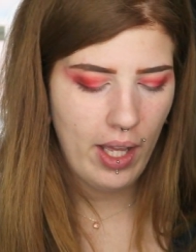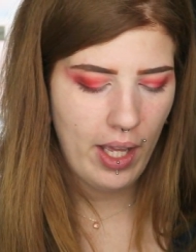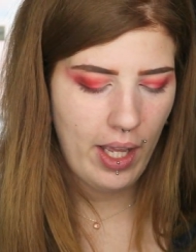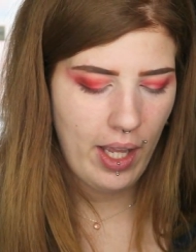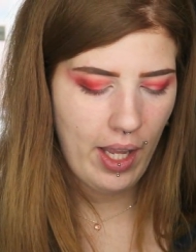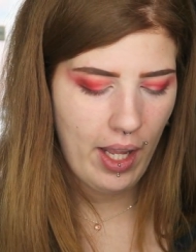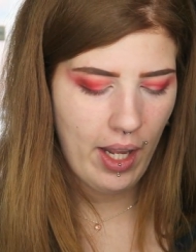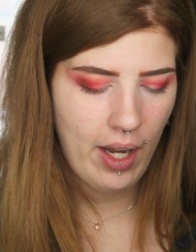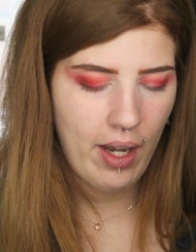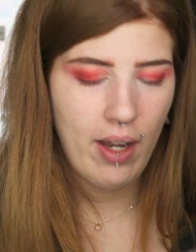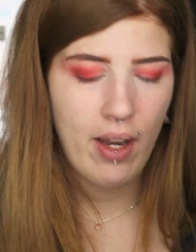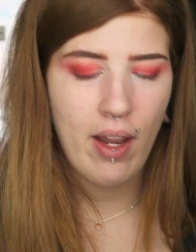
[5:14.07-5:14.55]

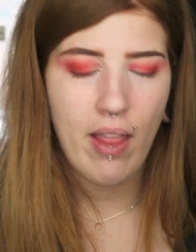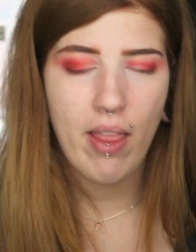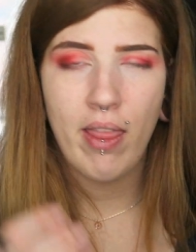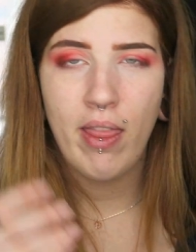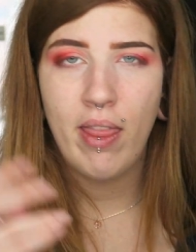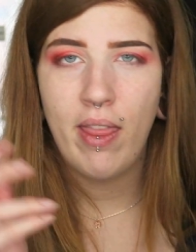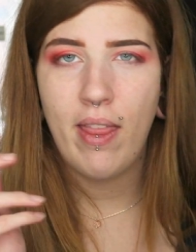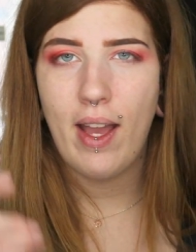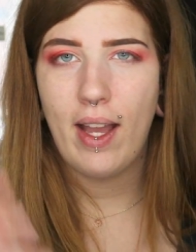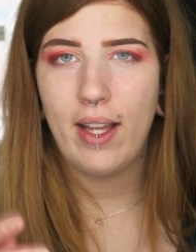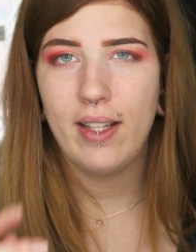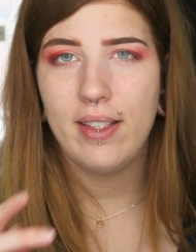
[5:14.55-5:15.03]
and
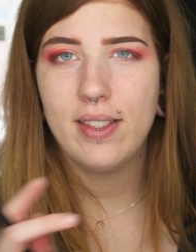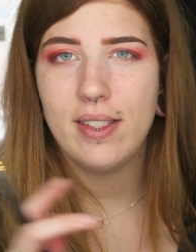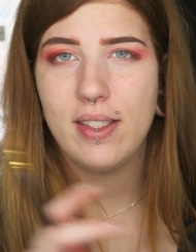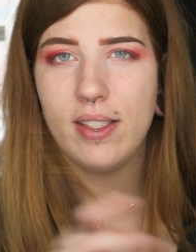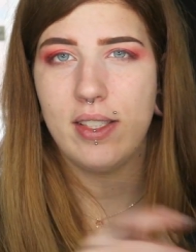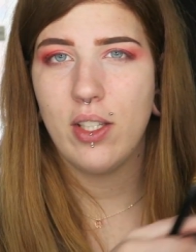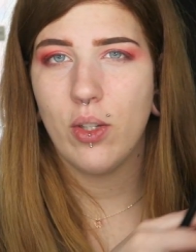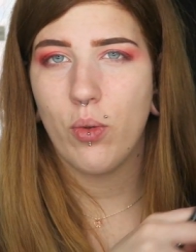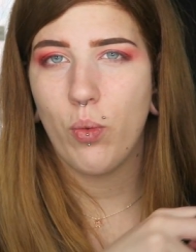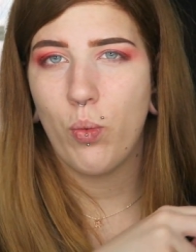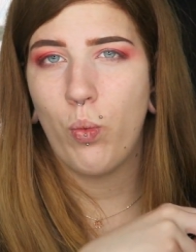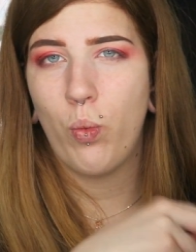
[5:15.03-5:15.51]
that's
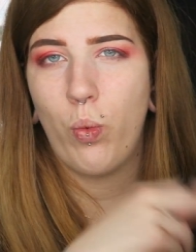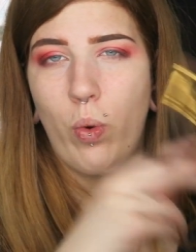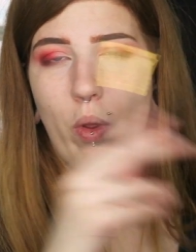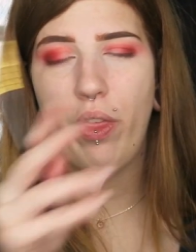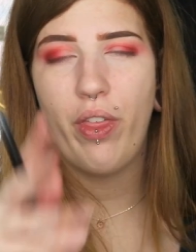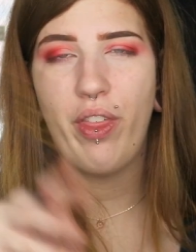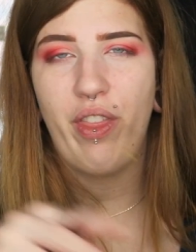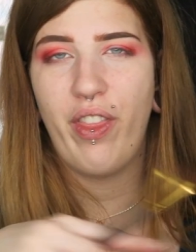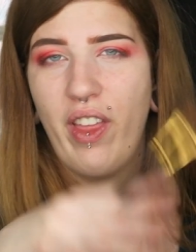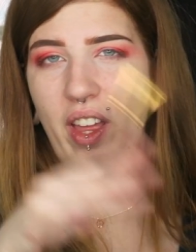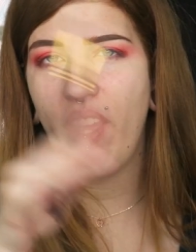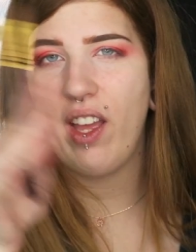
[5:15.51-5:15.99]
the
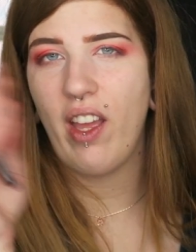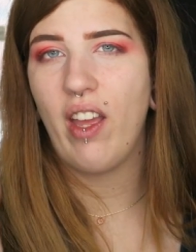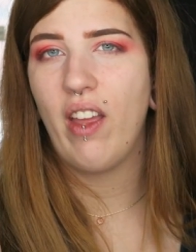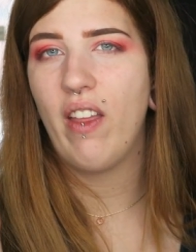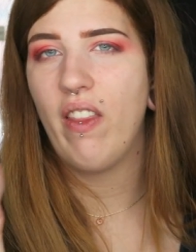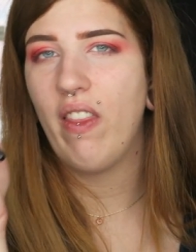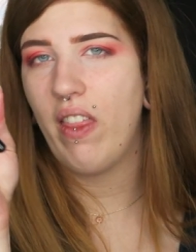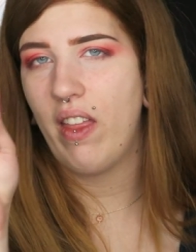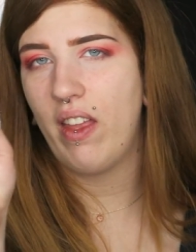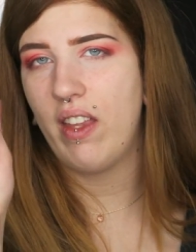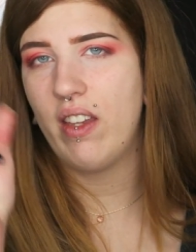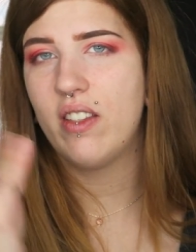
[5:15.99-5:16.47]

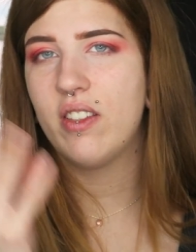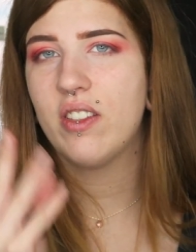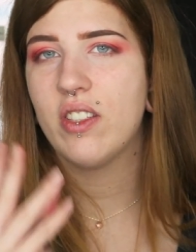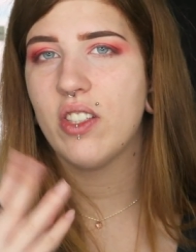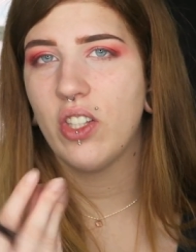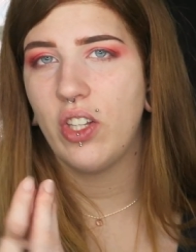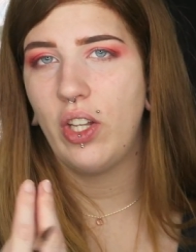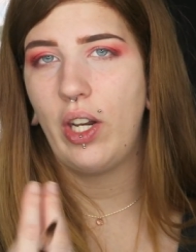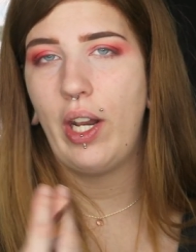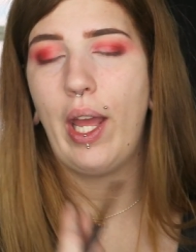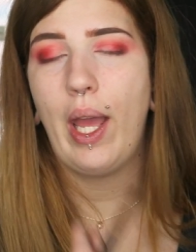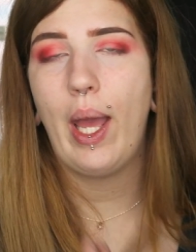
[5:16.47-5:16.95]
thing that's
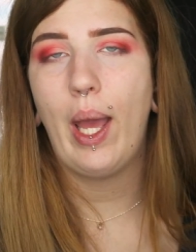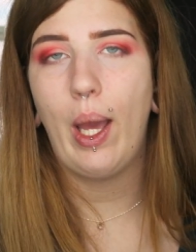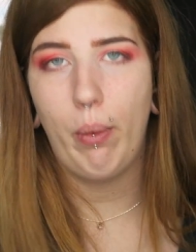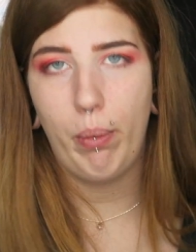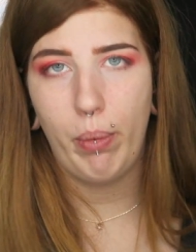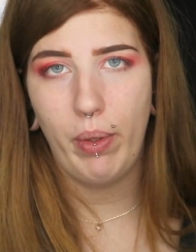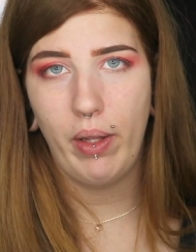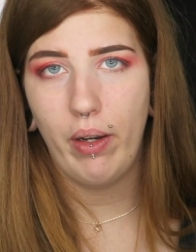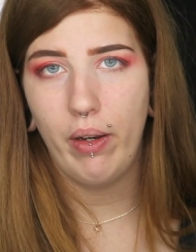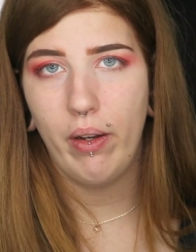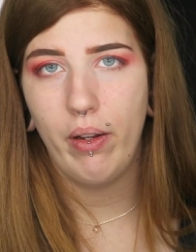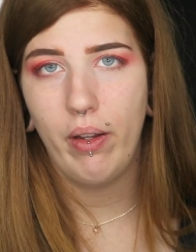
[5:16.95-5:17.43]
going to
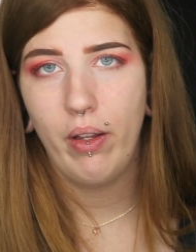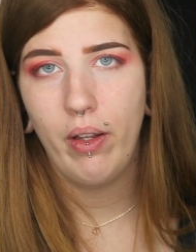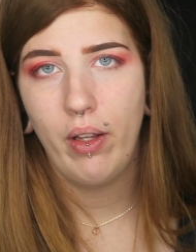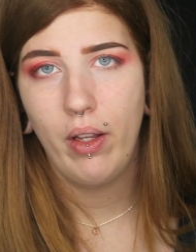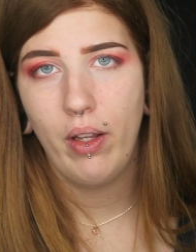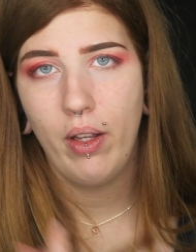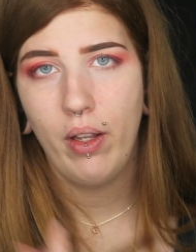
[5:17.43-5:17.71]
happen